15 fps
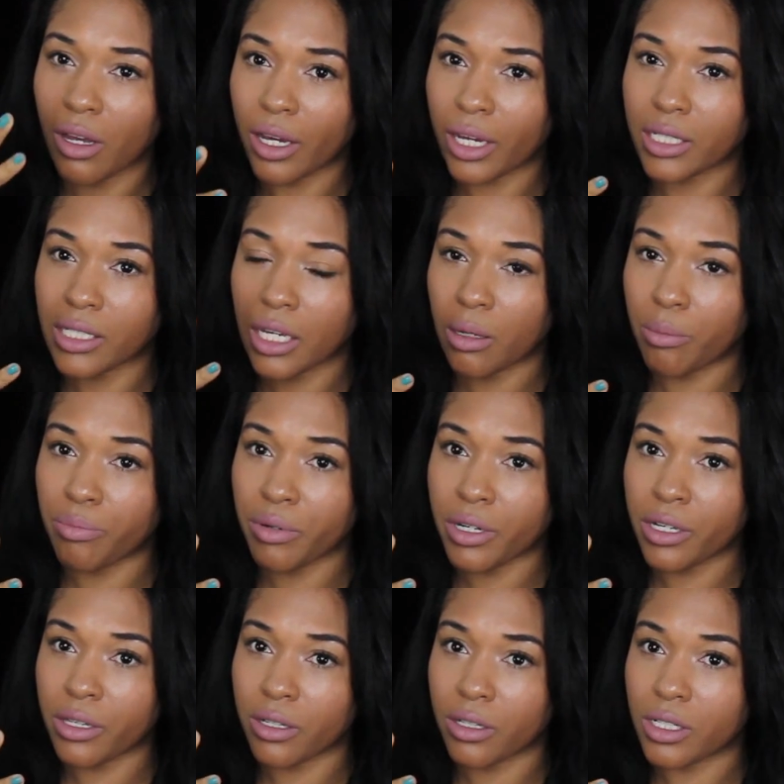I gotta take a
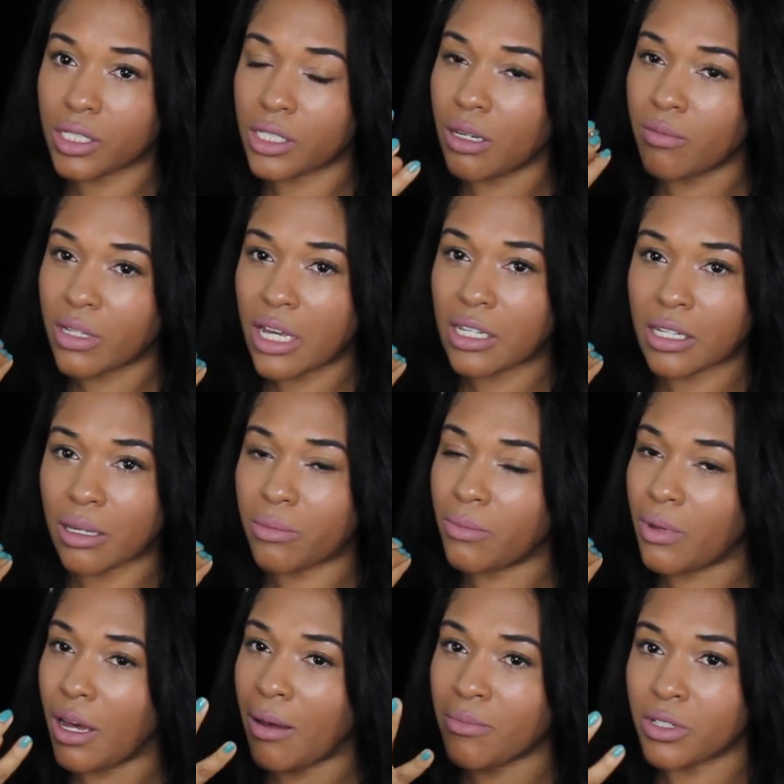breather, because
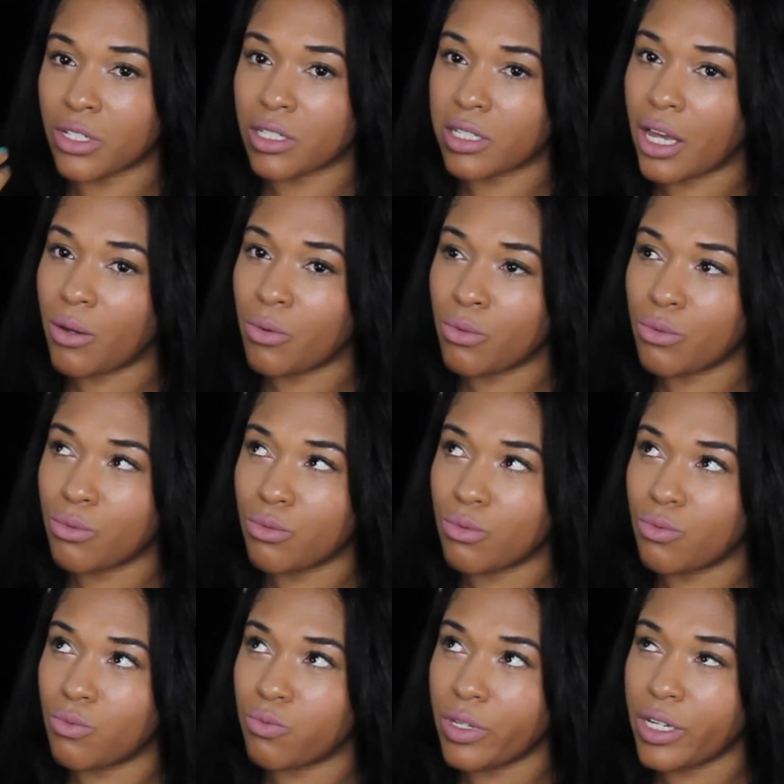sometimes I'm just like,
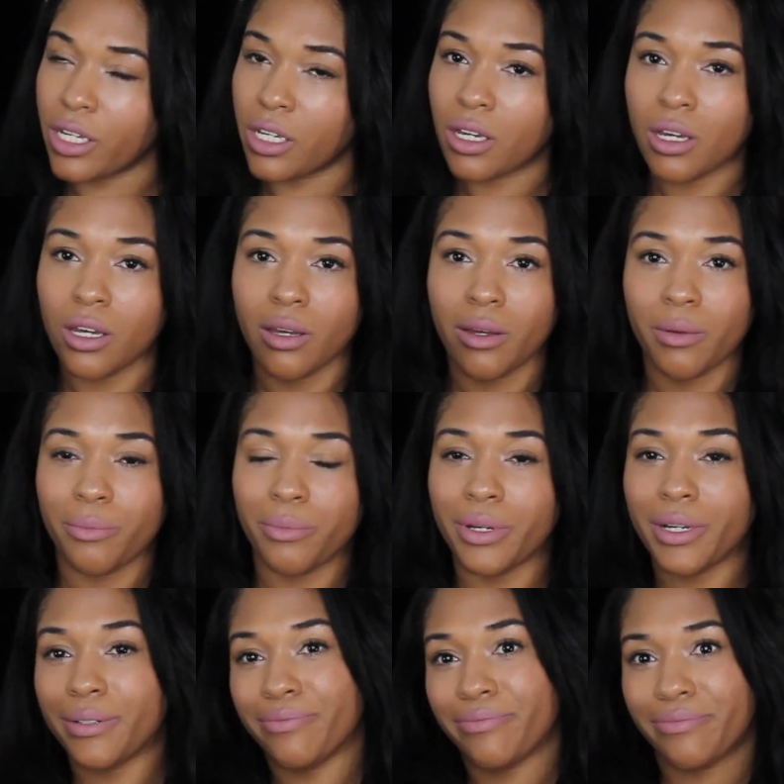ooh wee,
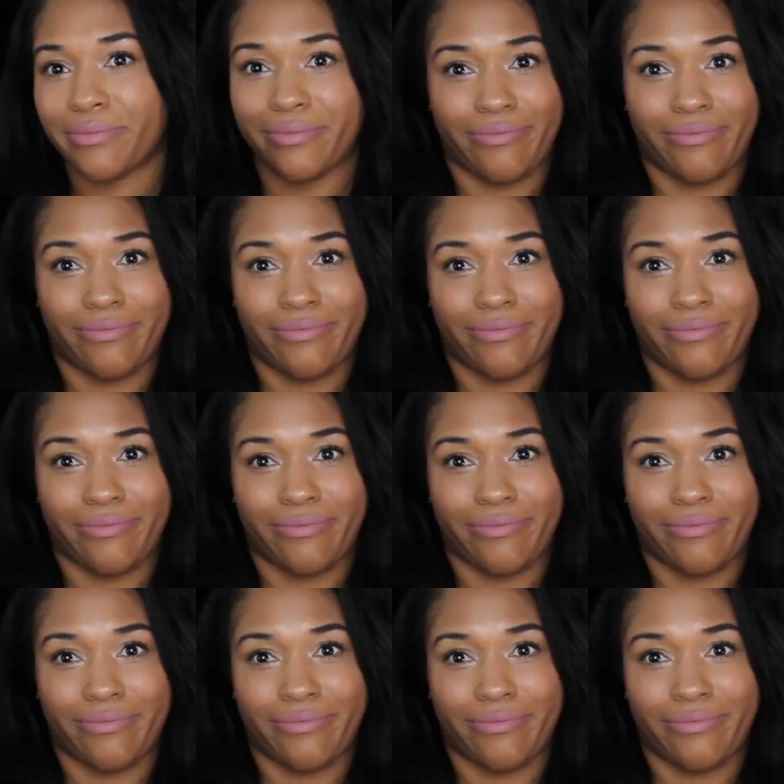but